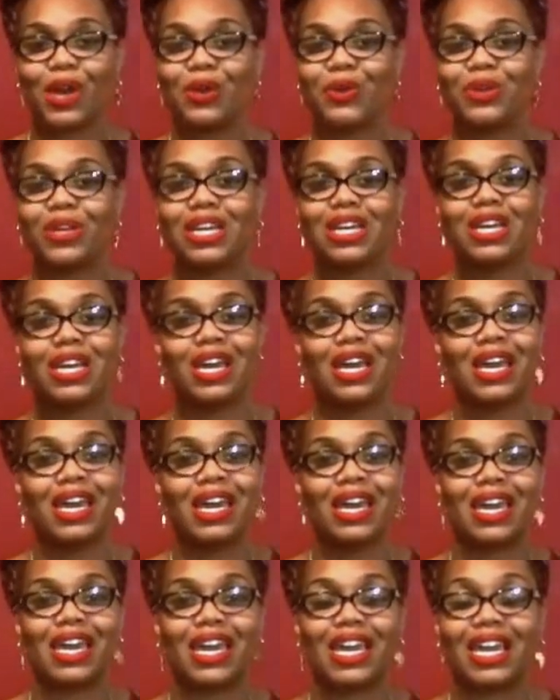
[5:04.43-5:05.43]
yoni,
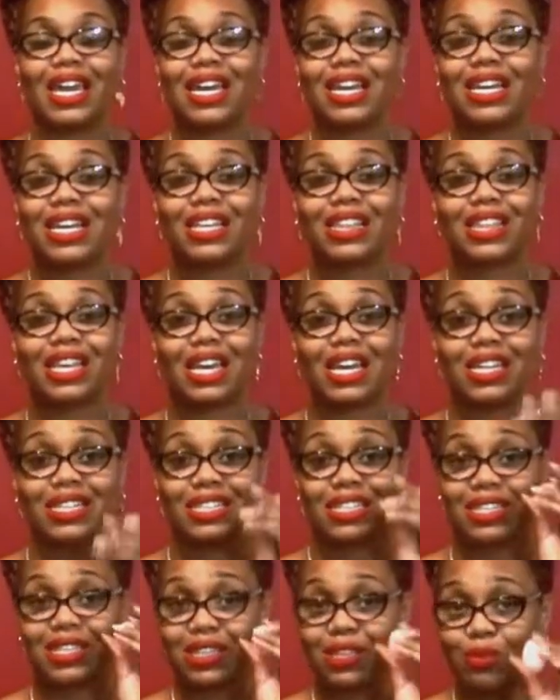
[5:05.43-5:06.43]

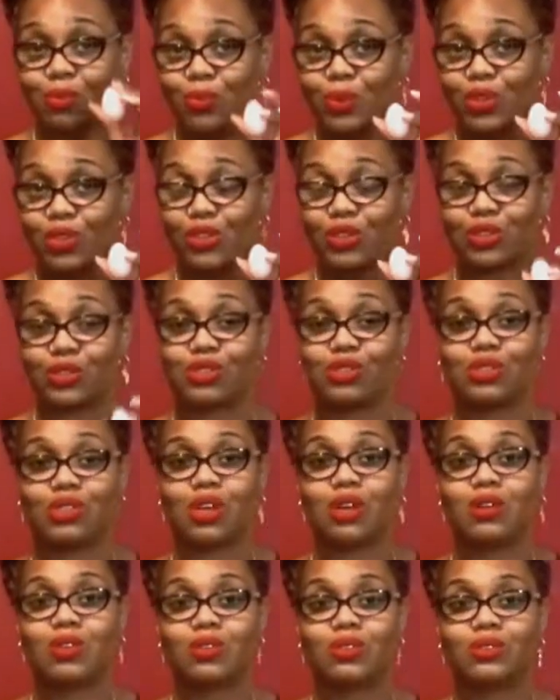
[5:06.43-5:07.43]
anything dealing with your
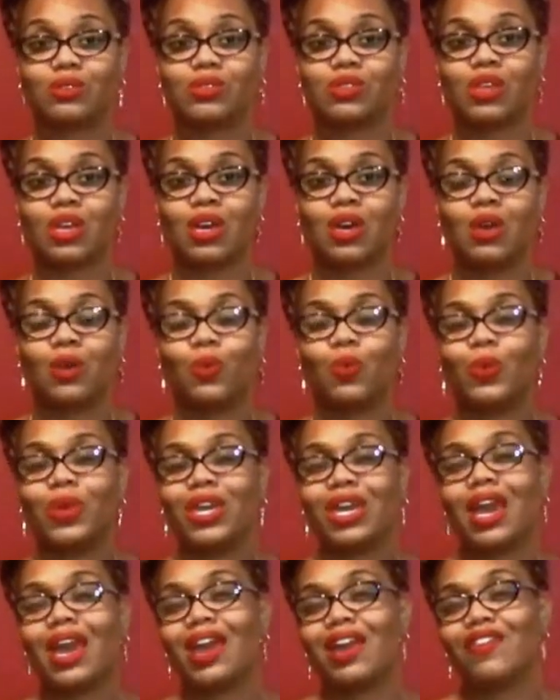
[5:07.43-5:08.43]
stones,
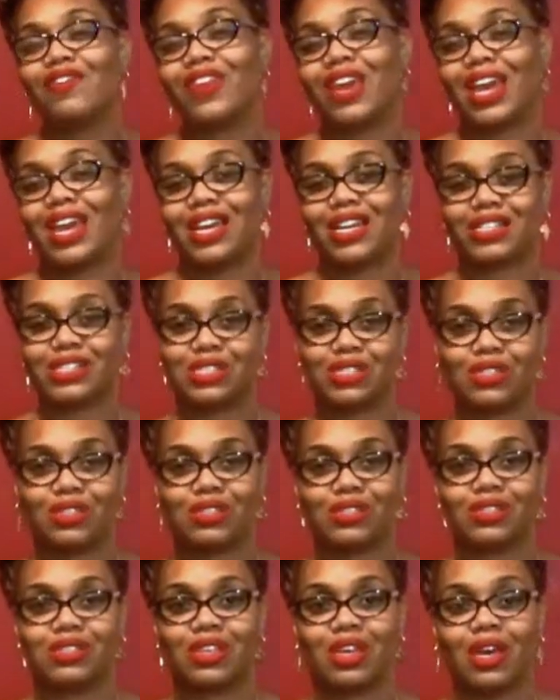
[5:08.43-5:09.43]
we have
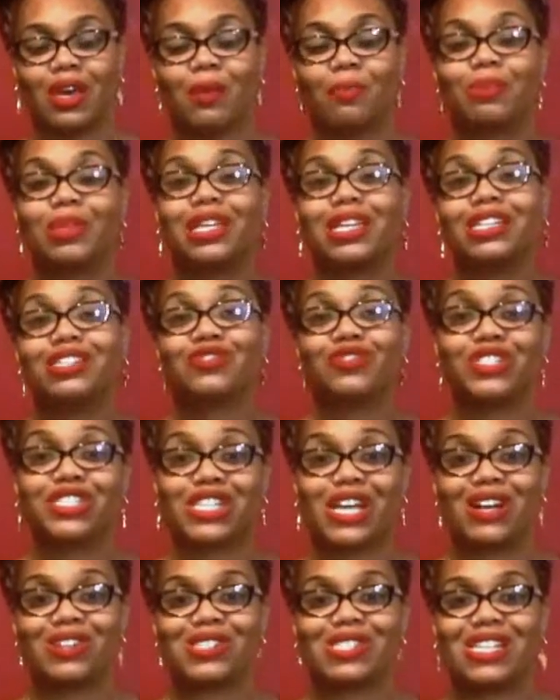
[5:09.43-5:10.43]
answers. Please
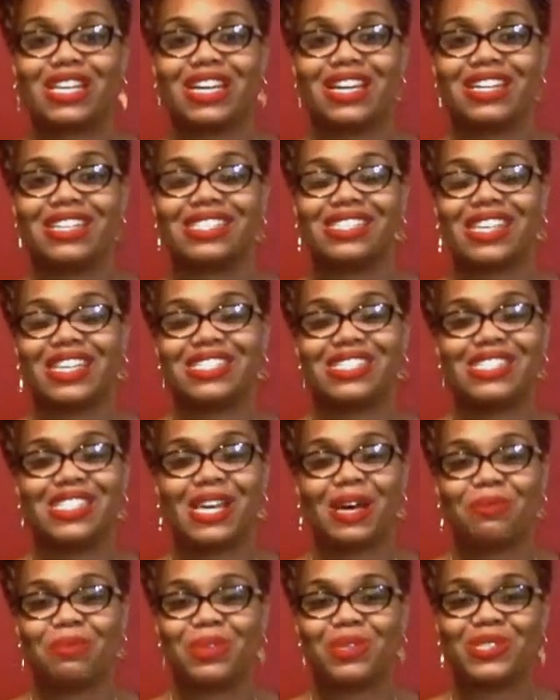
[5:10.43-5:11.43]
reach out to us at
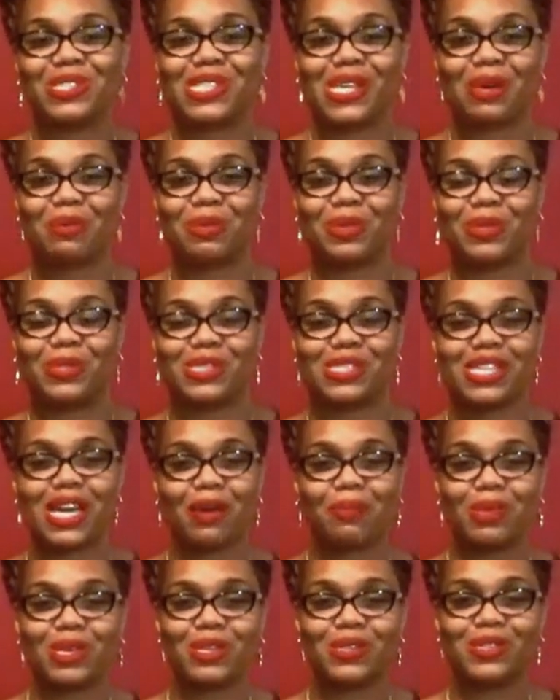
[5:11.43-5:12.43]

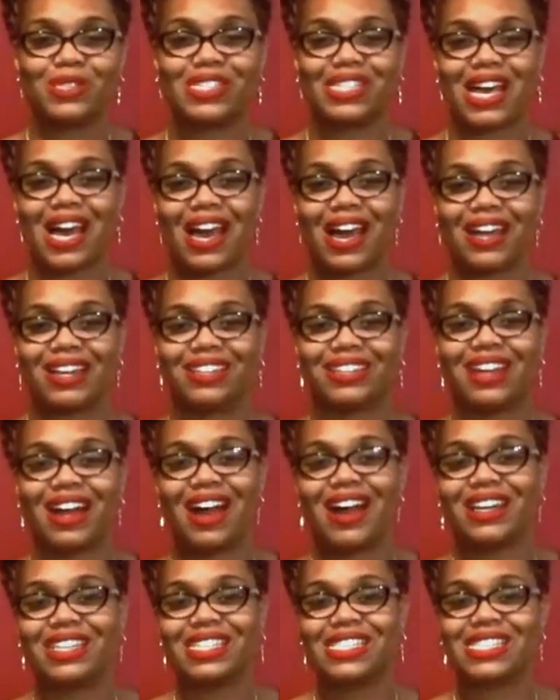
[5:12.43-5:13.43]

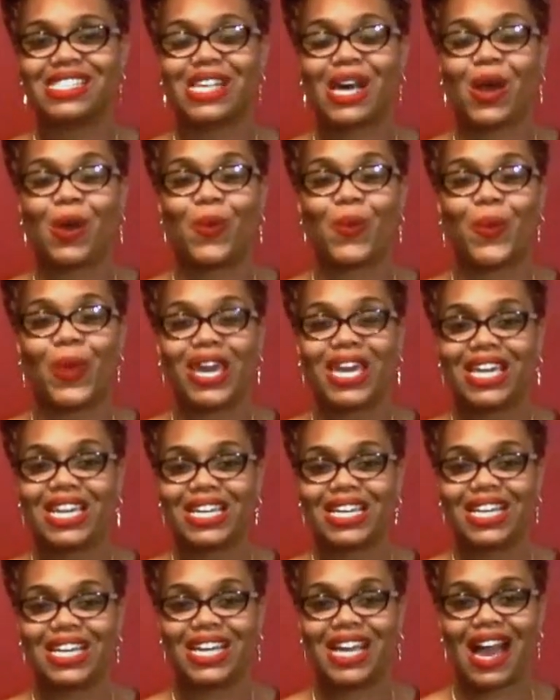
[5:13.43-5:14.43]

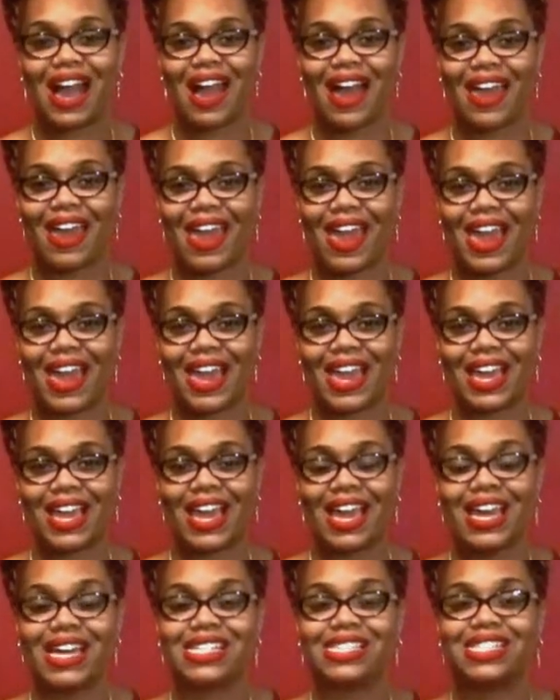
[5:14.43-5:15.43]

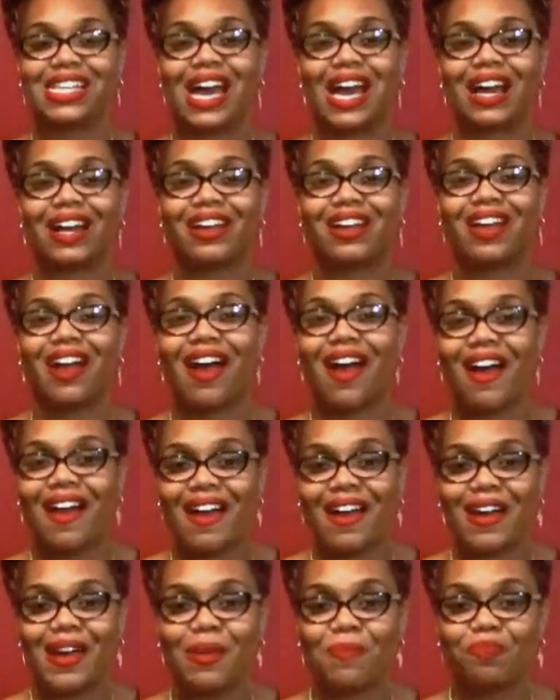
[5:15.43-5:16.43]

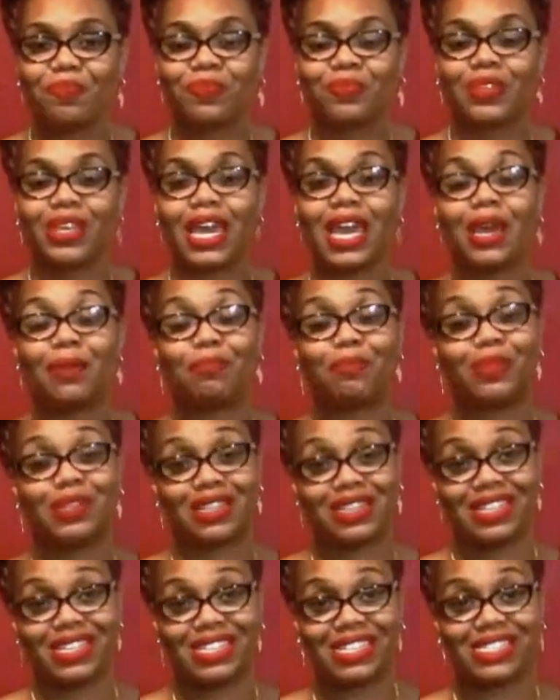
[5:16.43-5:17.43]
www.goddesawakeningia.com, and
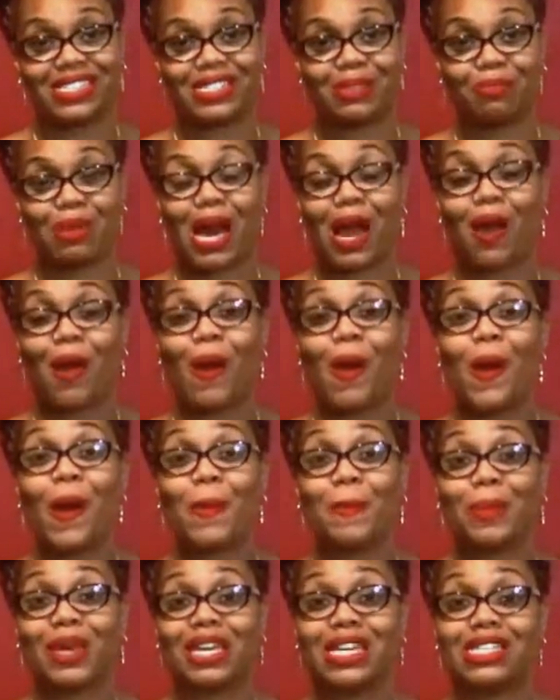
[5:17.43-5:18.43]
please, by
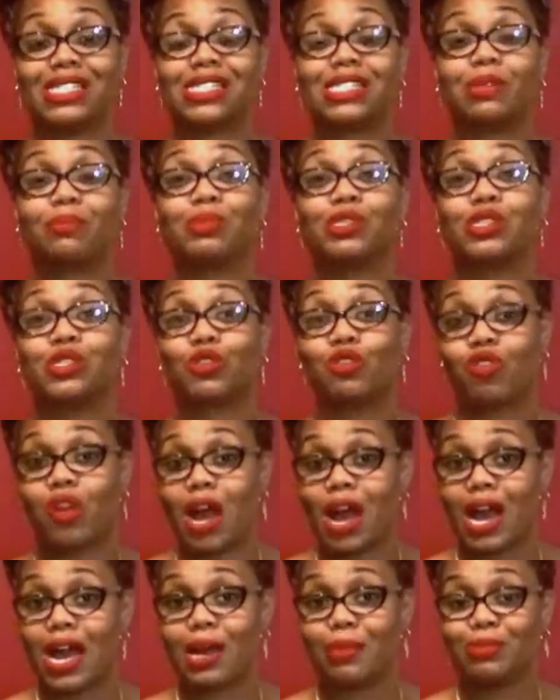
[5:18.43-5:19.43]
all means,
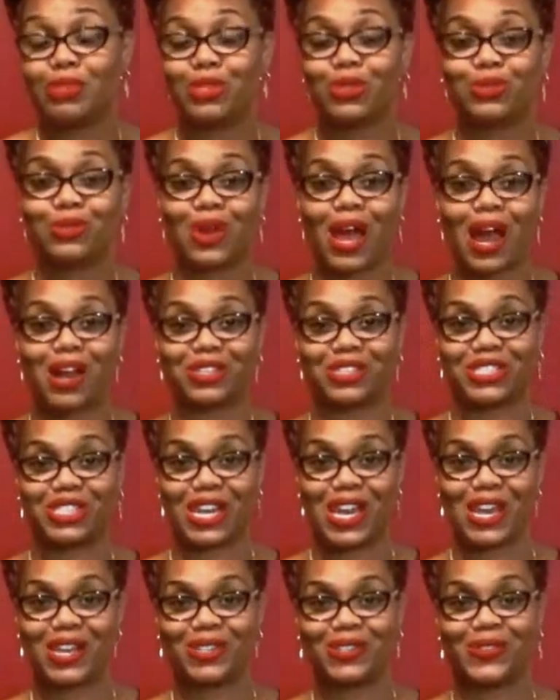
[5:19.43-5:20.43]
subscribe to our
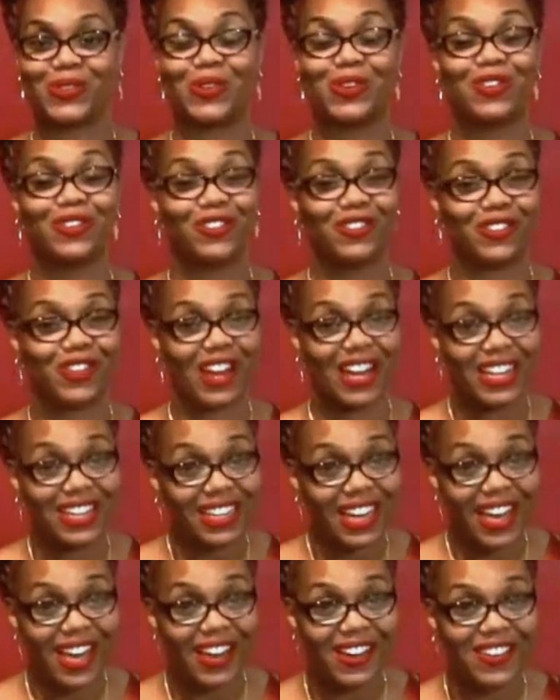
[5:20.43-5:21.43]
channel
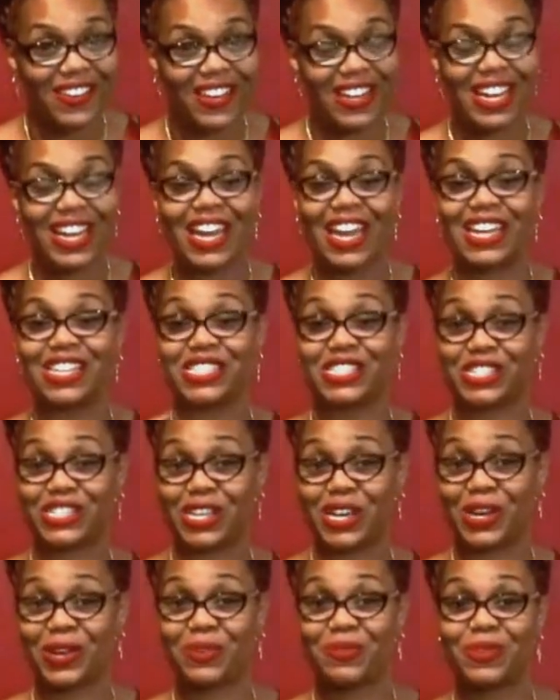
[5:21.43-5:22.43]
right now and
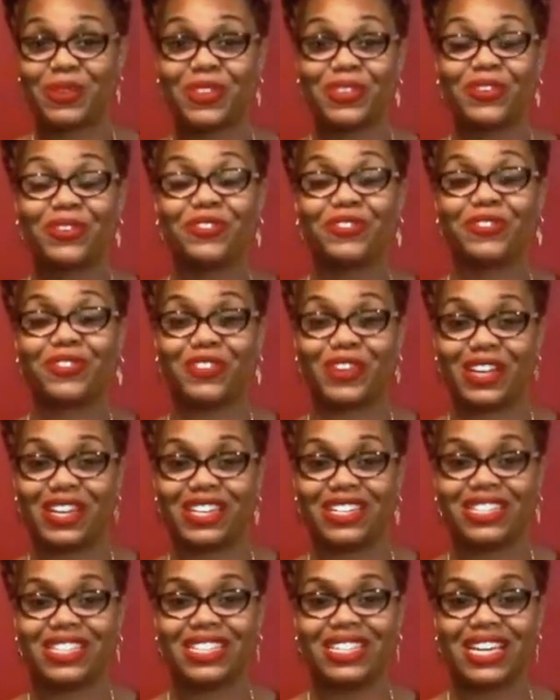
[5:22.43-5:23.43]
share it with a
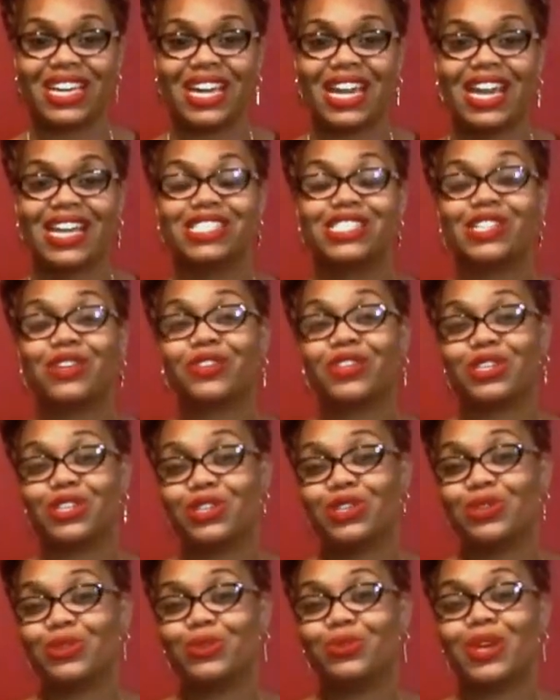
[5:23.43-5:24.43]
friend so that
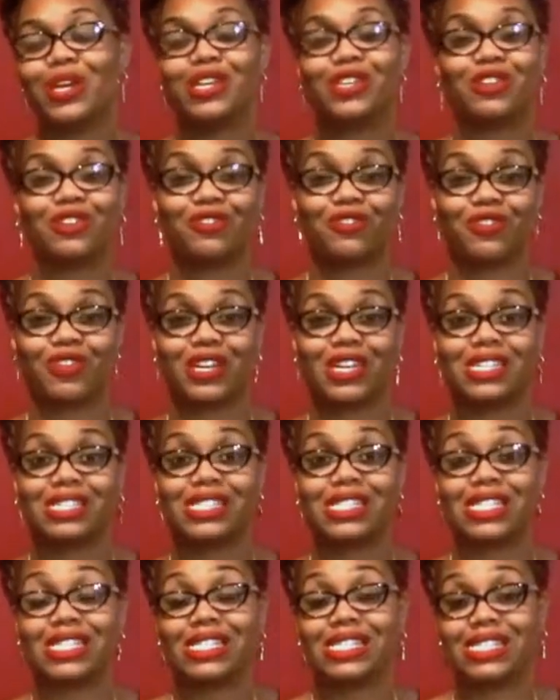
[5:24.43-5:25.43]
you and your
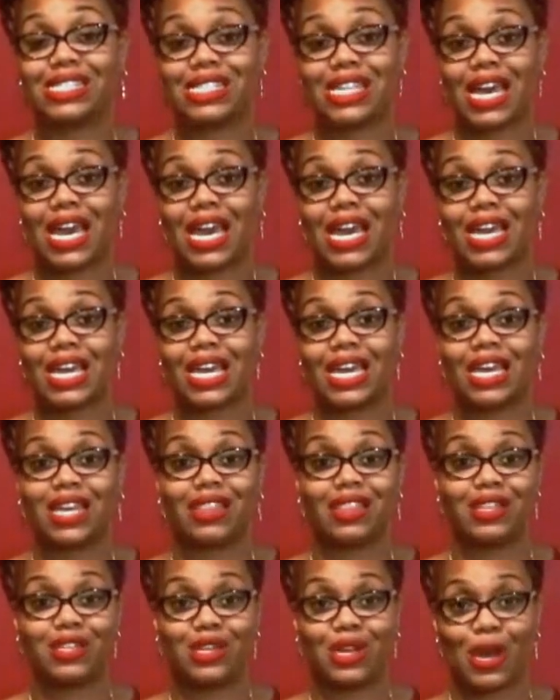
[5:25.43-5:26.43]
friends can stay
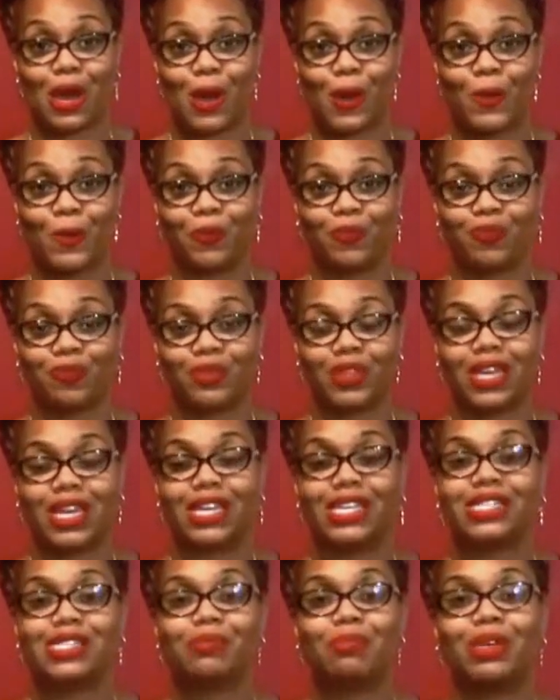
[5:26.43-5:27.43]
in the know.
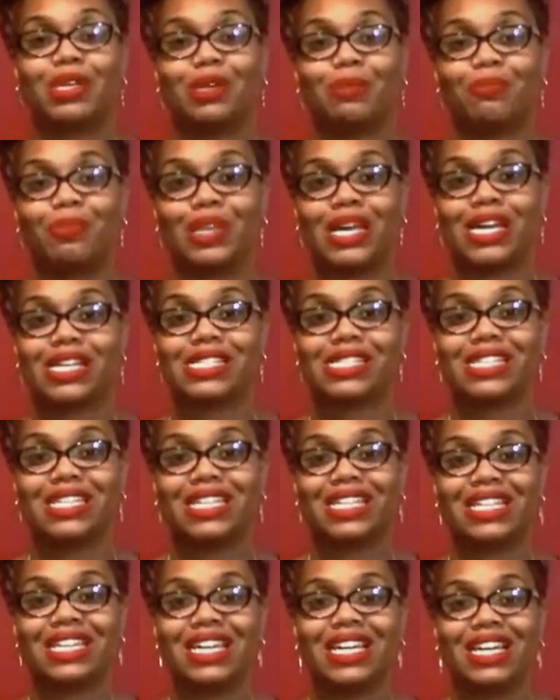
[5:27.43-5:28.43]
It's been a
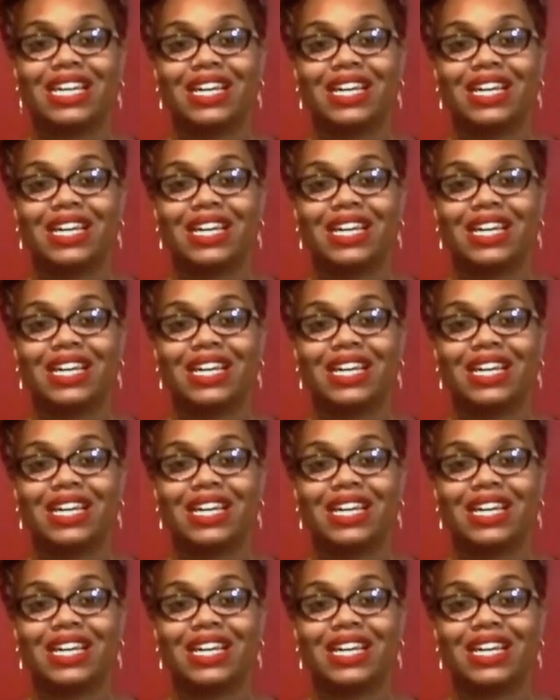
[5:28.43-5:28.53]
blessing